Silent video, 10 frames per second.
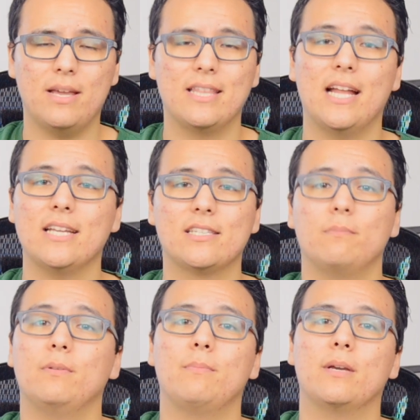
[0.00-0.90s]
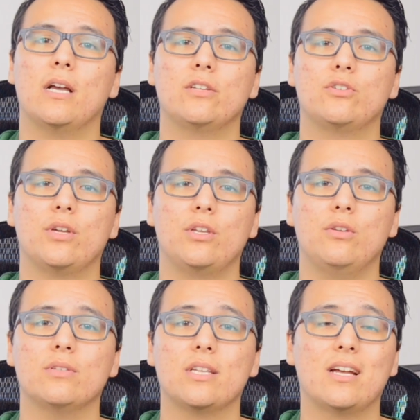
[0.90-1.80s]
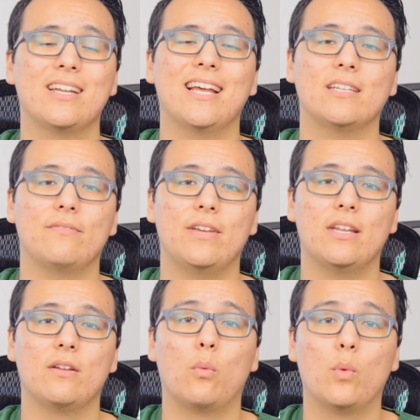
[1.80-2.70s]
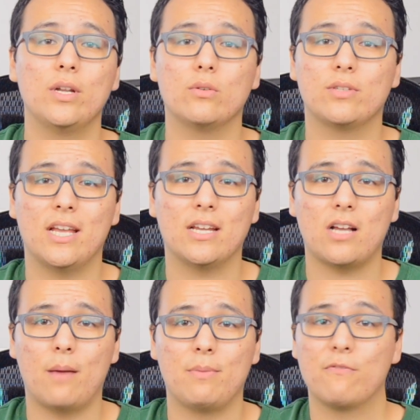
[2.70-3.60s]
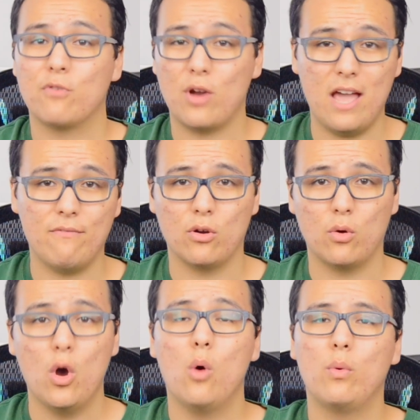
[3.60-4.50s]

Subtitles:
and that is simply because you can use an unactivated Windows 10 copy forever,